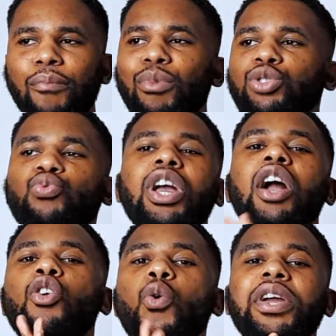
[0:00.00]
but we
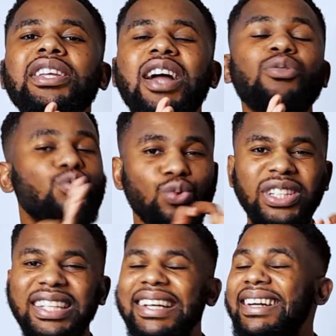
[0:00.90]
are going now
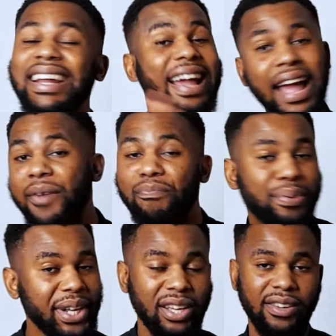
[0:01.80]
to declare and
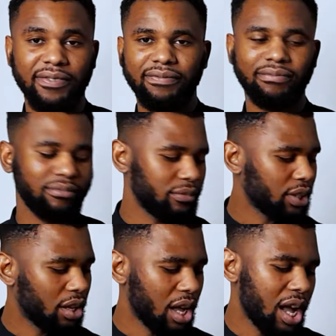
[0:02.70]
pray.
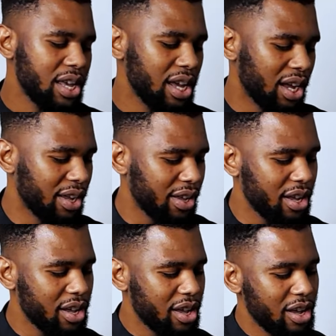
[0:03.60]

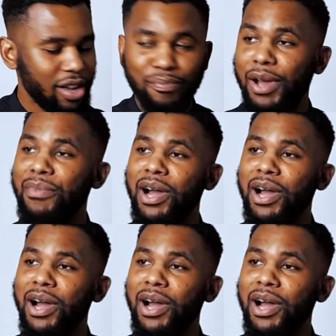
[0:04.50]
Higher. My